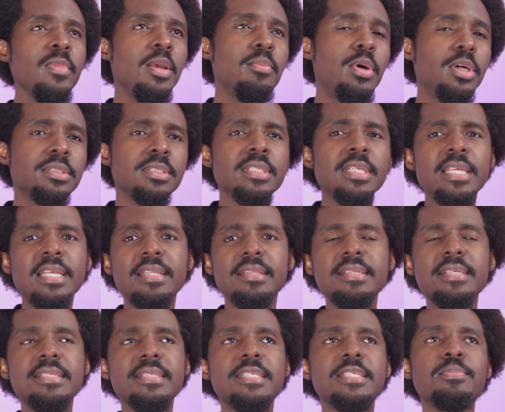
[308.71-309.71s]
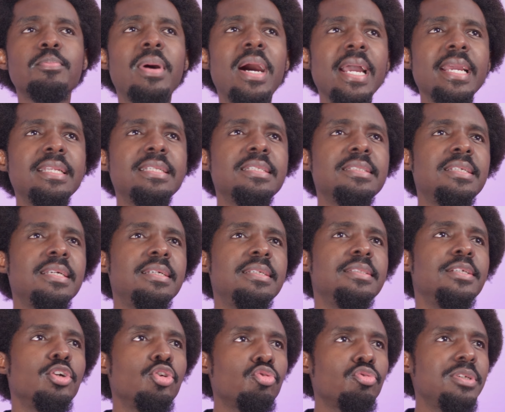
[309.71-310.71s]
But despite the
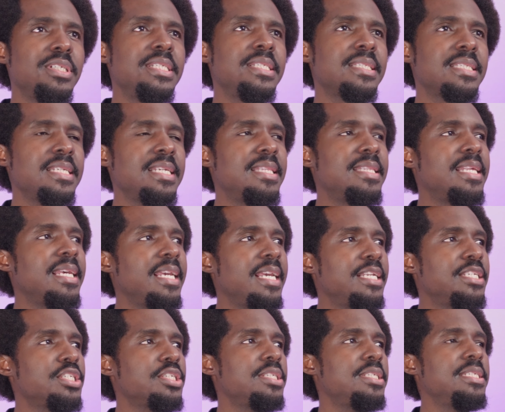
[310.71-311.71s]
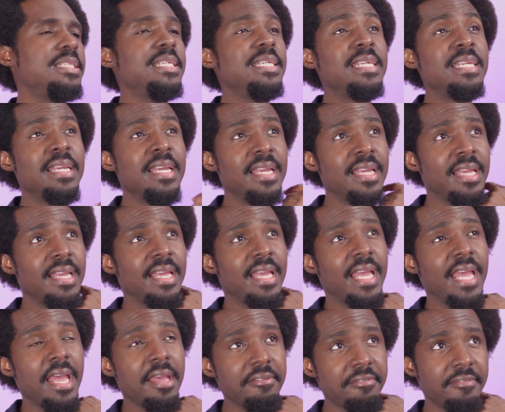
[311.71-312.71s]
decrease in the
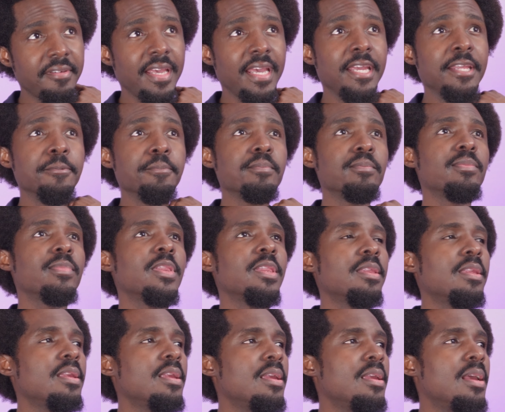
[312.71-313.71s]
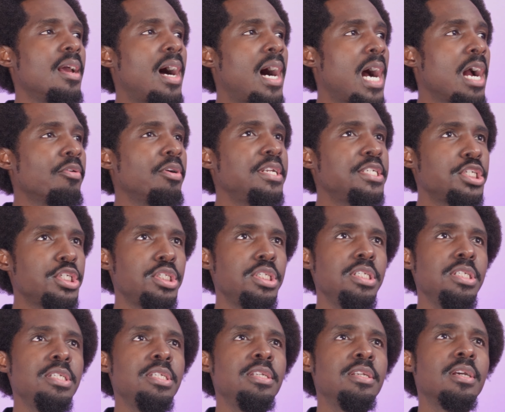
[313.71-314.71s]
HDFN,
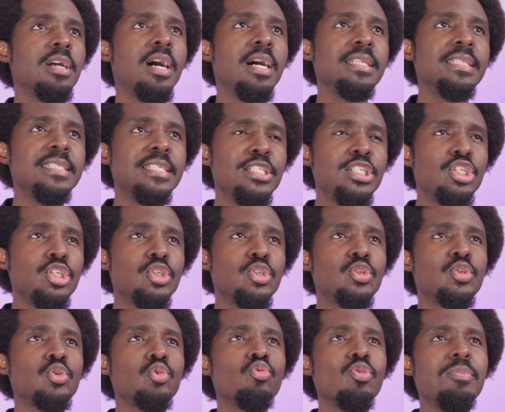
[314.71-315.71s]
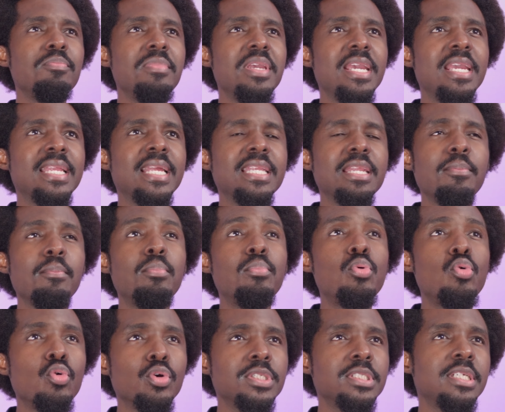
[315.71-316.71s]
RhD continues to remain an
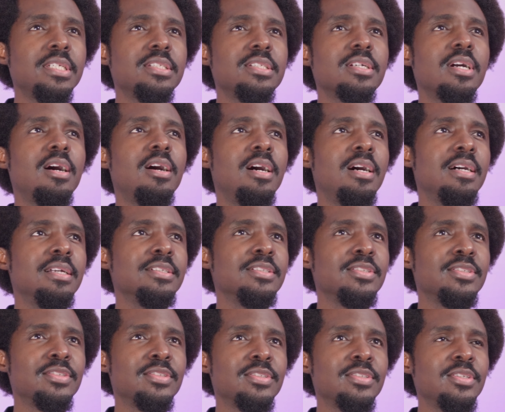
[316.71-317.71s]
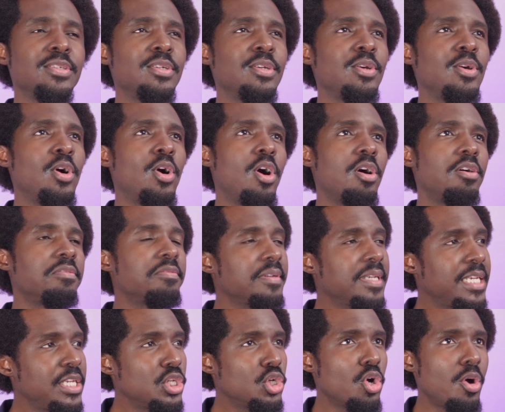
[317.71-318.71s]
important cause of
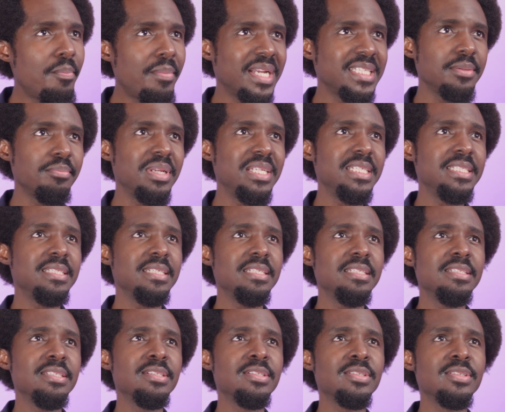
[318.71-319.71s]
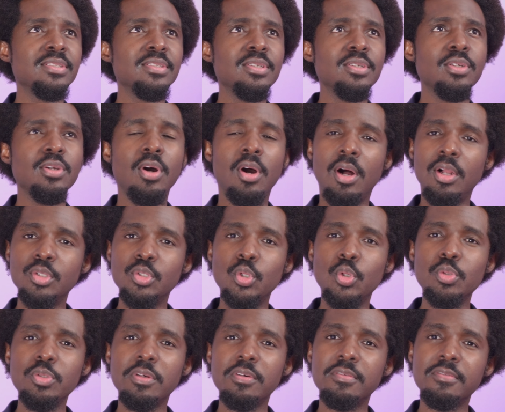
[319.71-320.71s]
incompatibilities,
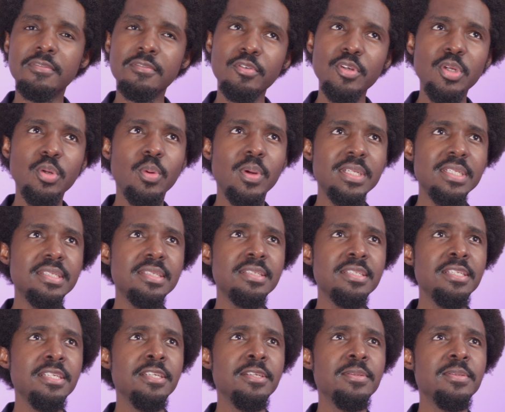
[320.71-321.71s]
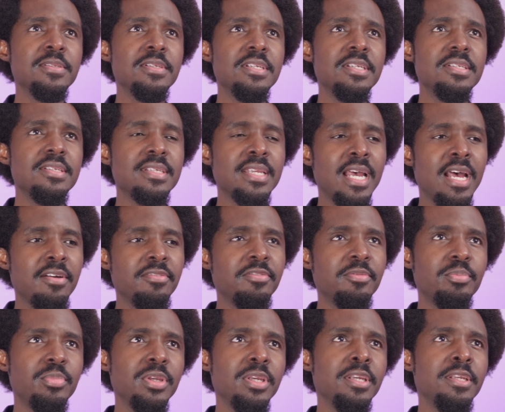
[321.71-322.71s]
although the frequencies
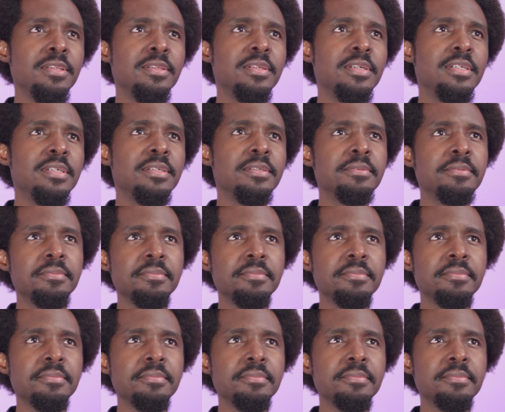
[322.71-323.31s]
have been